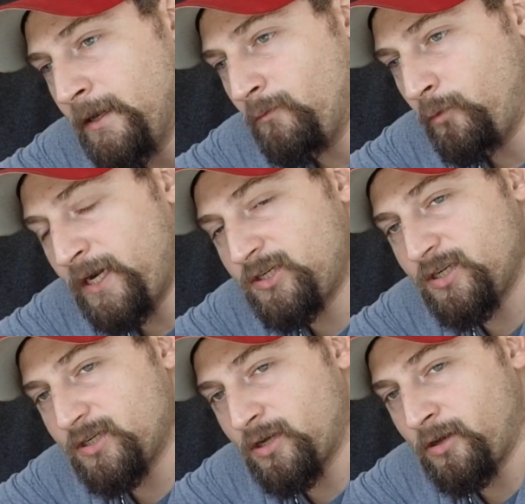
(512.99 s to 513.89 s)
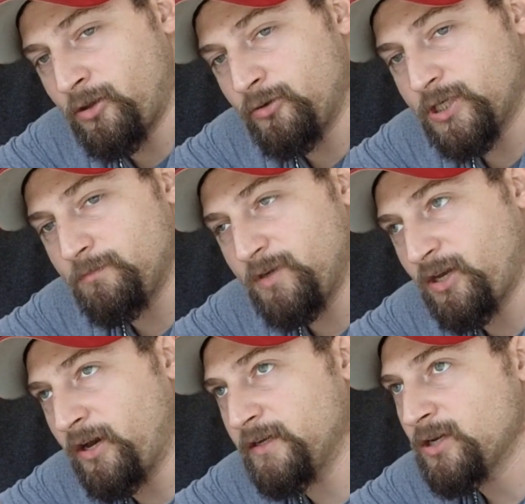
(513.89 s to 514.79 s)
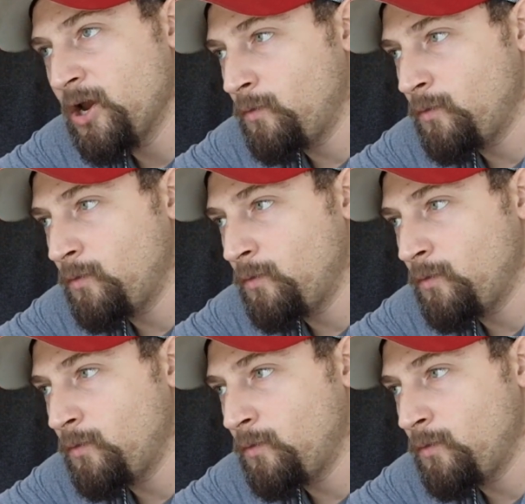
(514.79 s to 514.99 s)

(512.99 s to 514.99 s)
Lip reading: reached this conclusion because